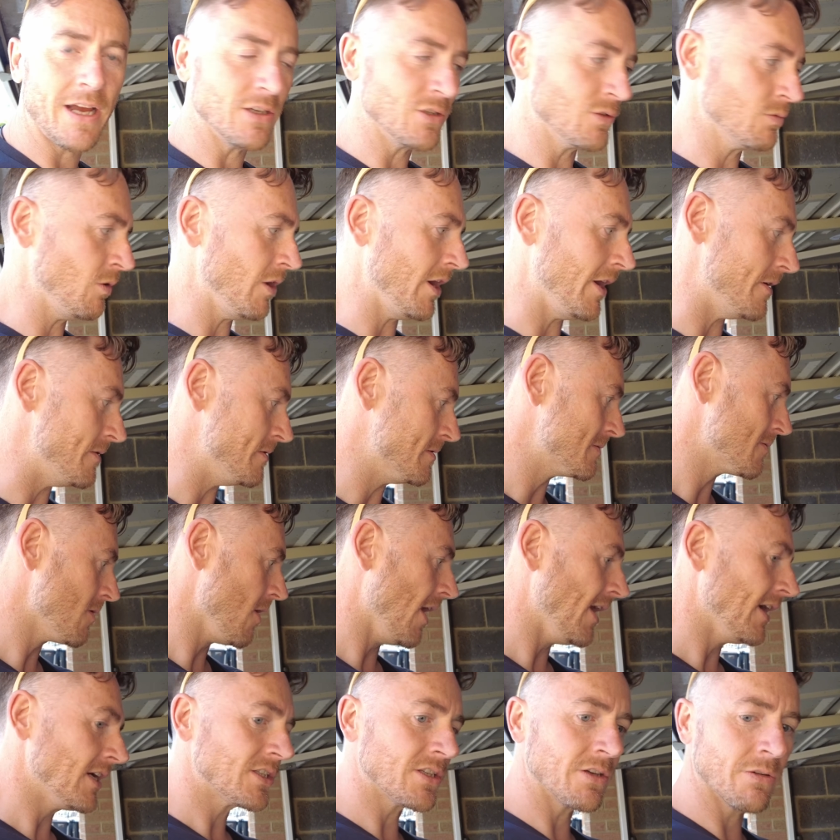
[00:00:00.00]
as well.
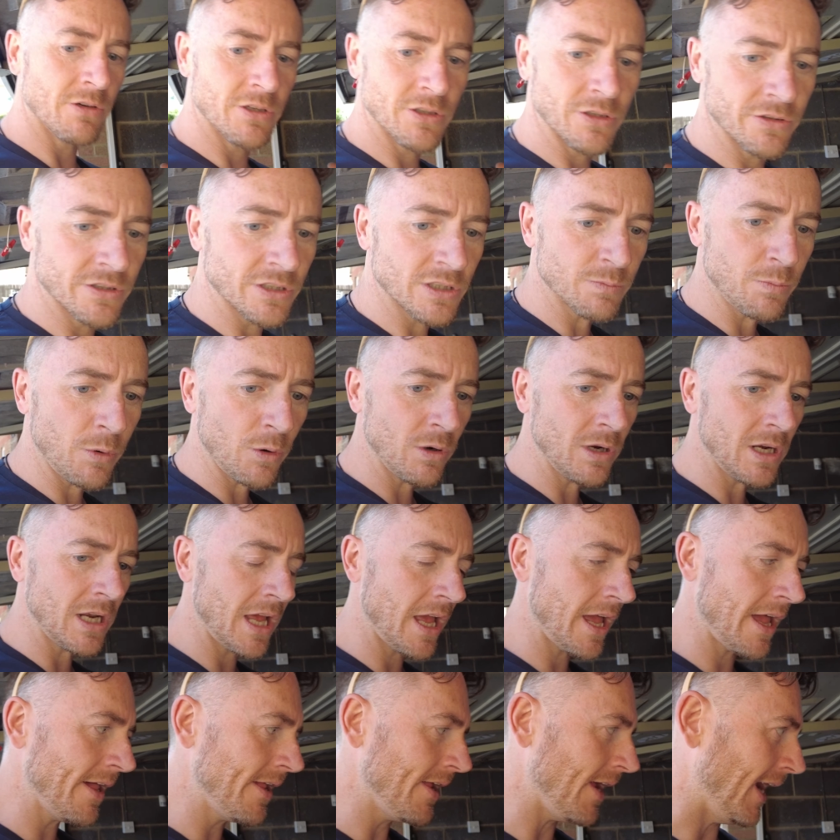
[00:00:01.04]
So we're going to do the
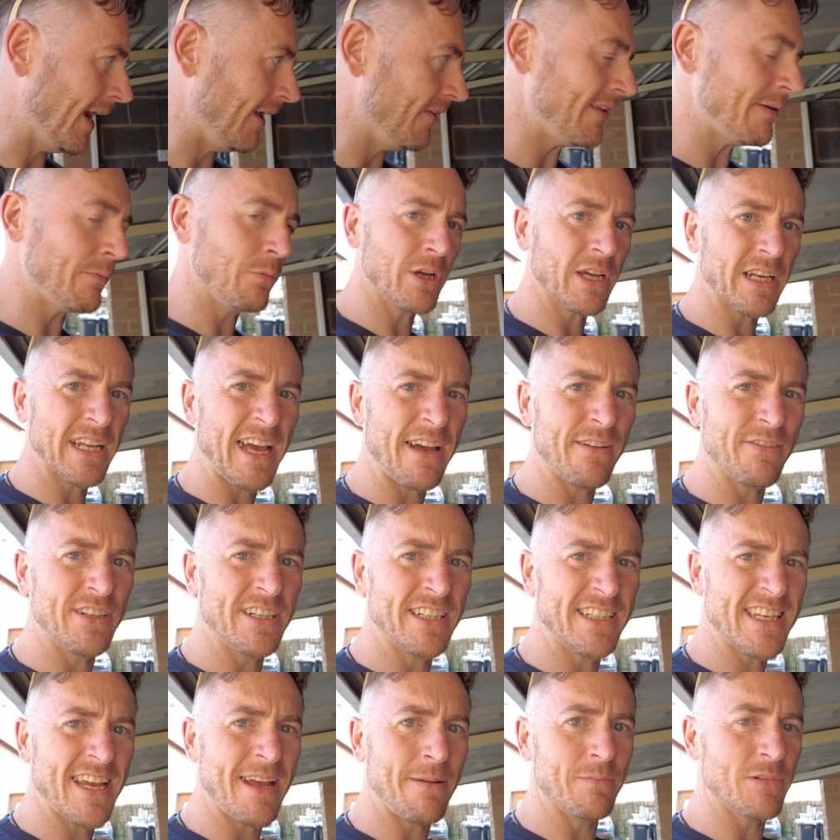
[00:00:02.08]
spoiler and then we're going to have an
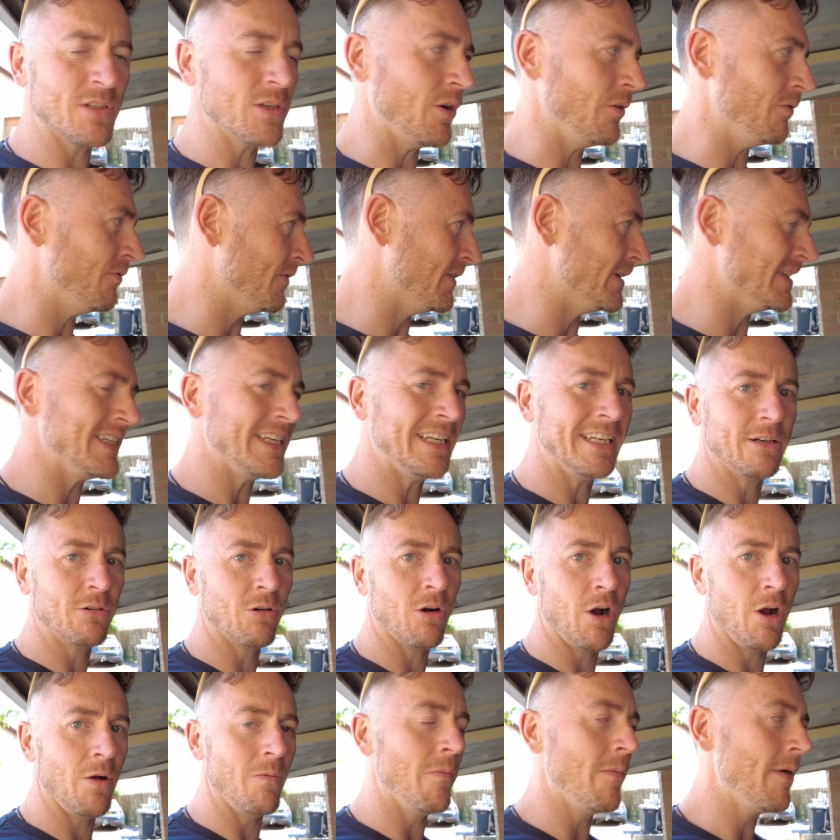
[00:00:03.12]
attempt of the
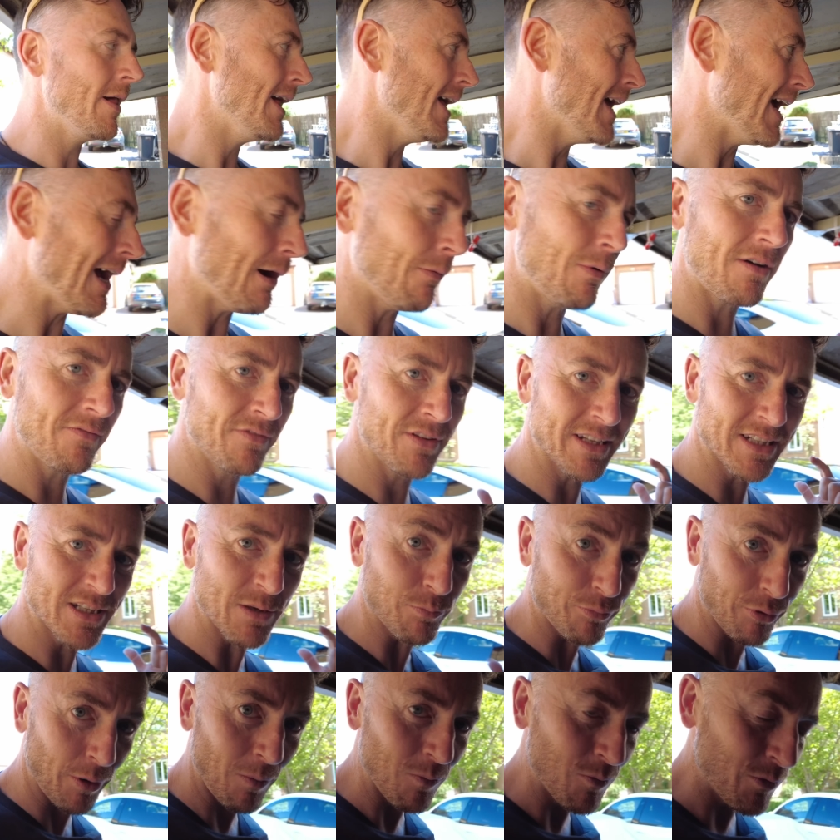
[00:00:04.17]
dechrome. However, there's a
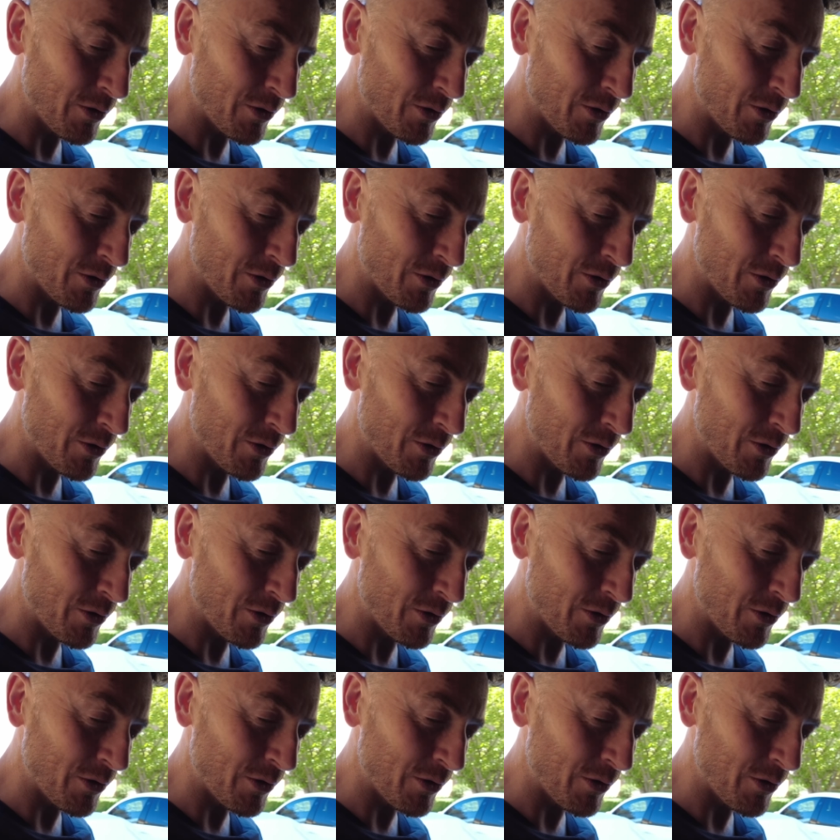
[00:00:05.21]
problem